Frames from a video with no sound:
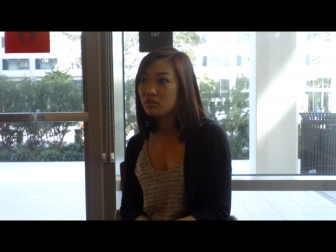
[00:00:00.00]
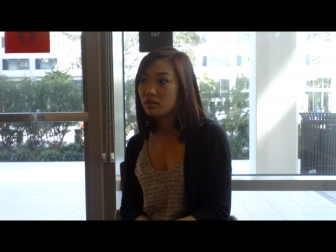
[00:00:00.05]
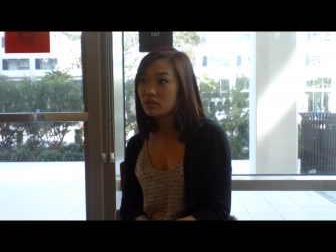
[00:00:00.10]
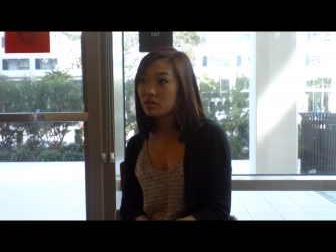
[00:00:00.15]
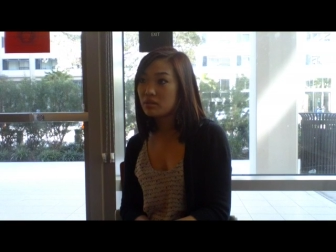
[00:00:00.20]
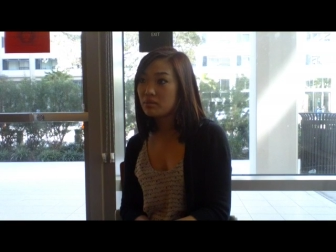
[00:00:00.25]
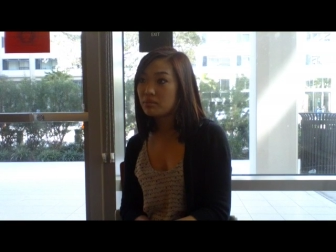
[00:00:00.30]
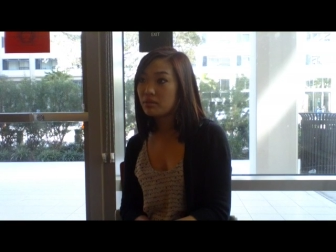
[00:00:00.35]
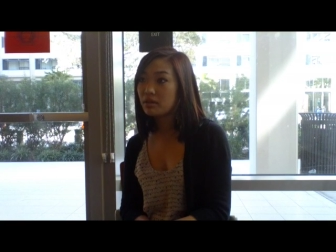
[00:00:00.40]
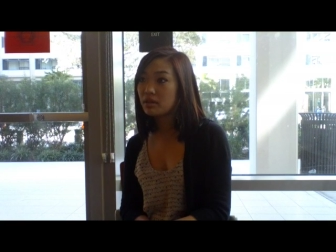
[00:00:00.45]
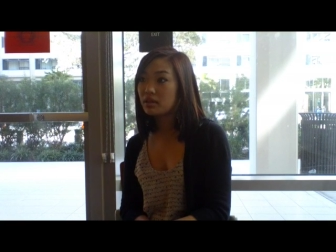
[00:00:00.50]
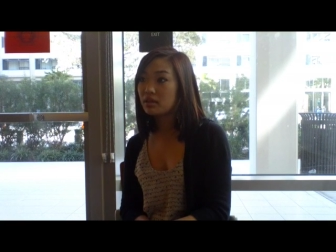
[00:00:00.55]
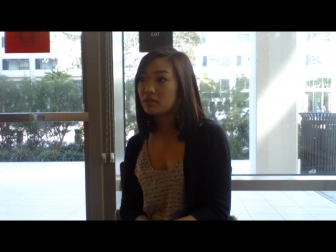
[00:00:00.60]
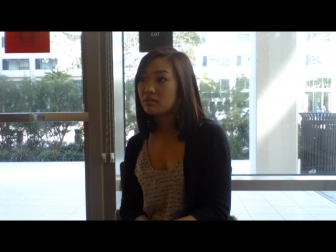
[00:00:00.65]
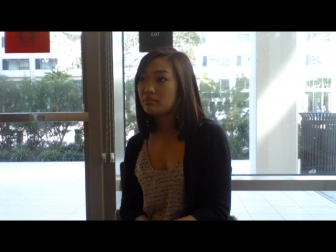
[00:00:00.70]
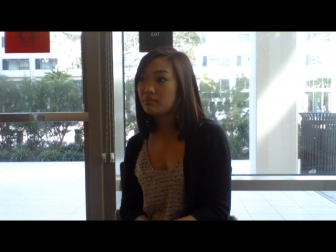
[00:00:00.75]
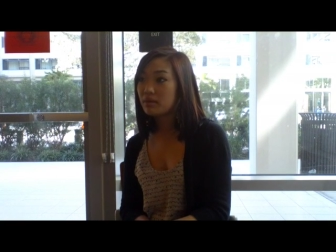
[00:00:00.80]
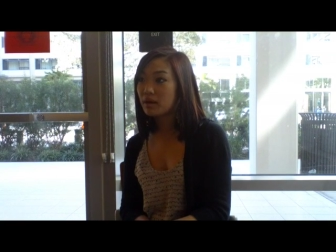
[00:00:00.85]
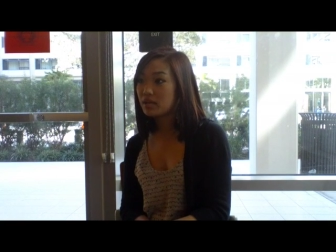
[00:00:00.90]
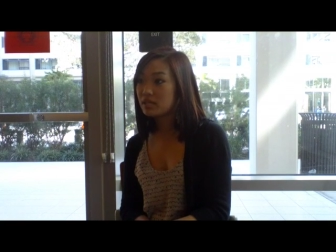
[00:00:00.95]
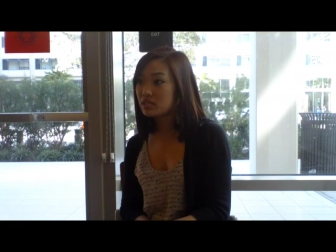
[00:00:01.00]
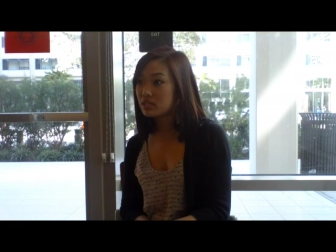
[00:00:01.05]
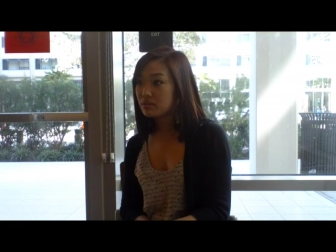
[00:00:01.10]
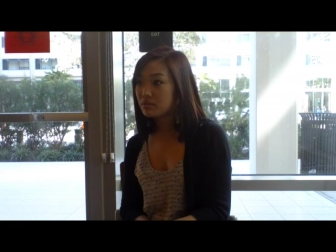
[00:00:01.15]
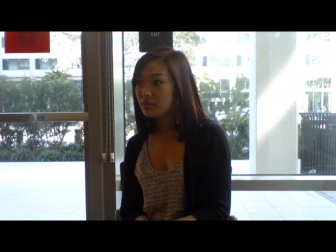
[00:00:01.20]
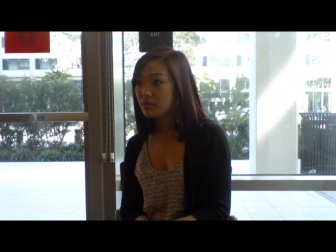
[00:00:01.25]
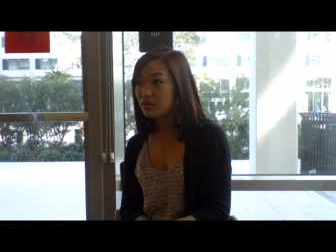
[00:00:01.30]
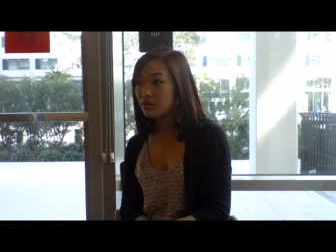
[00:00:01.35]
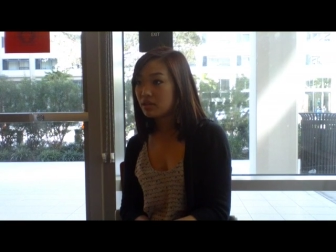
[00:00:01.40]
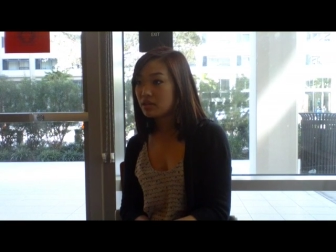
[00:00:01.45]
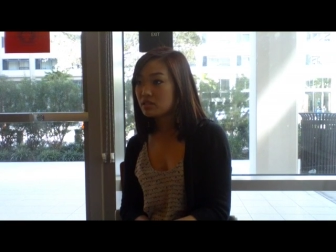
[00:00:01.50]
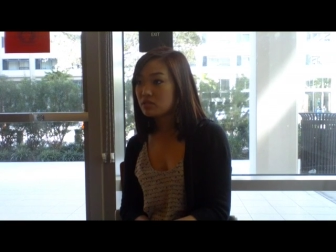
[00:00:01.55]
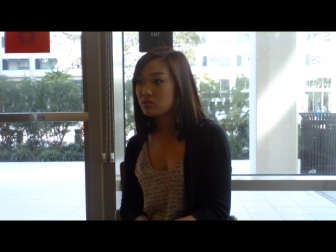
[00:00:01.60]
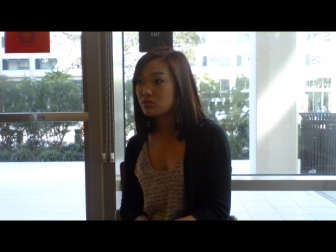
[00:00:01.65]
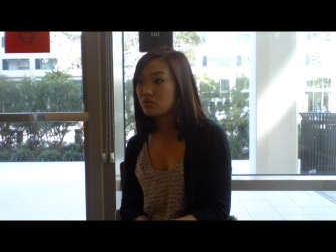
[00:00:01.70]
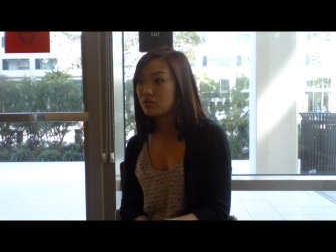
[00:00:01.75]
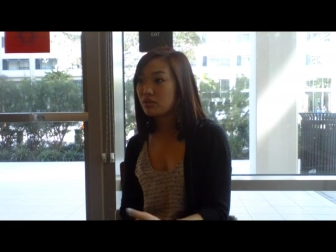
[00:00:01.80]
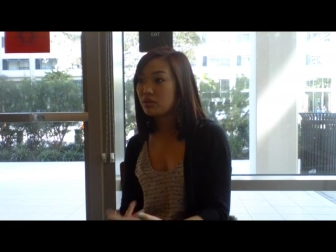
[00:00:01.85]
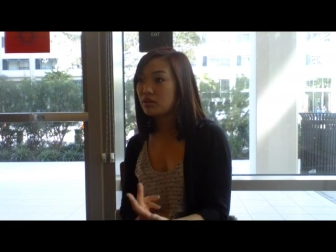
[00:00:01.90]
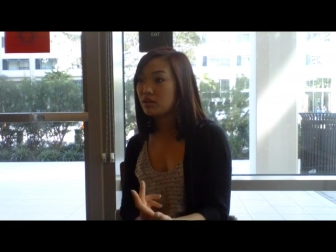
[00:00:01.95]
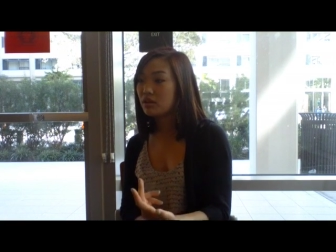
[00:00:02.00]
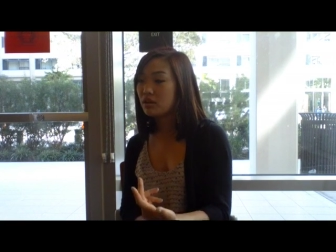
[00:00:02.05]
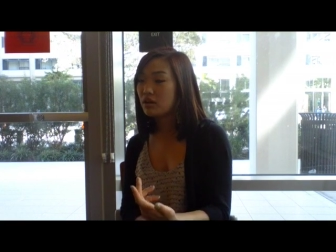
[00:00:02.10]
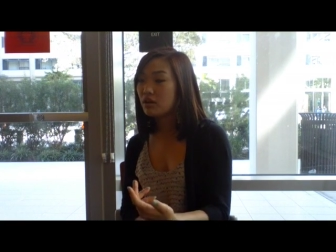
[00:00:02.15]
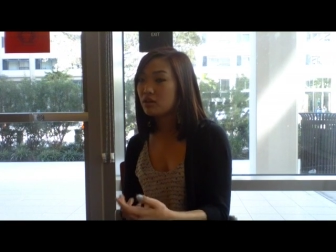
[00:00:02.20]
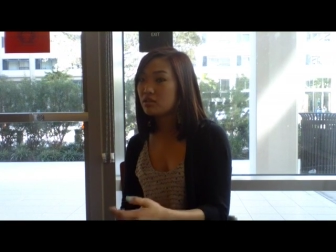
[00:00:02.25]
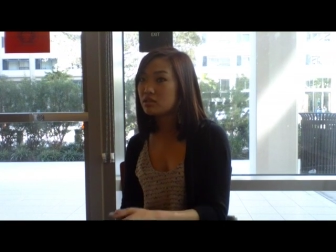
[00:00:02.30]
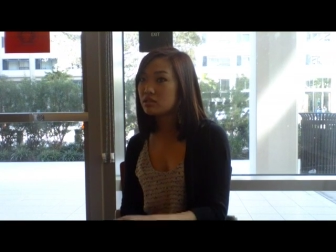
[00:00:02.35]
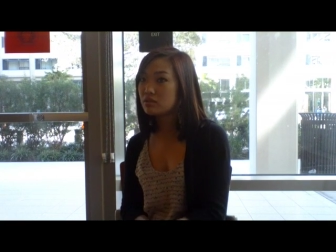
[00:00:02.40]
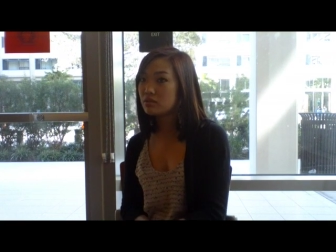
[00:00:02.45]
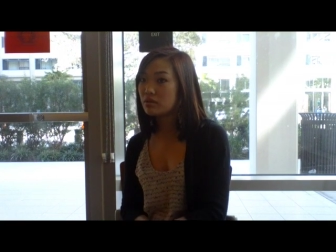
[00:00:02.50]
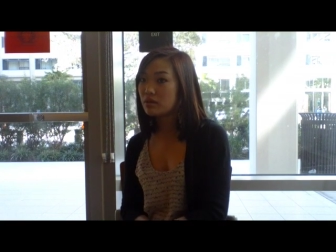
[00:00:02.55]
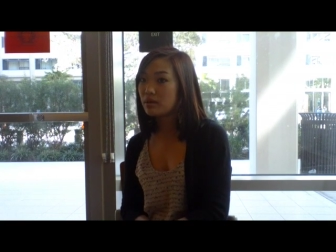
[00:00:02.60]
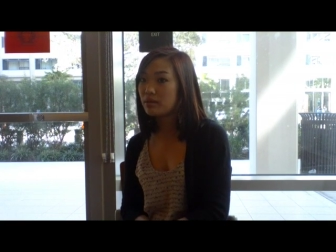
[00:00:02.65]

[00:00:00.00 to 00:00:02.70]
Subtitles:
Like he played basketball in high school, and he also